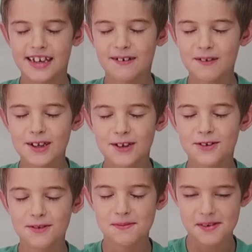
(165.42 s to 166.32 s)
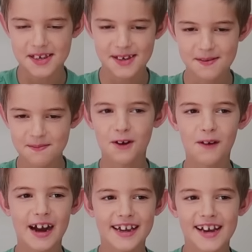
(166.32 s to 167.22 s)
Give it to me so
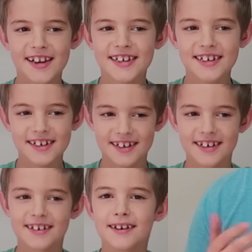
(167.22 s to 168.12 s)
I can eat it.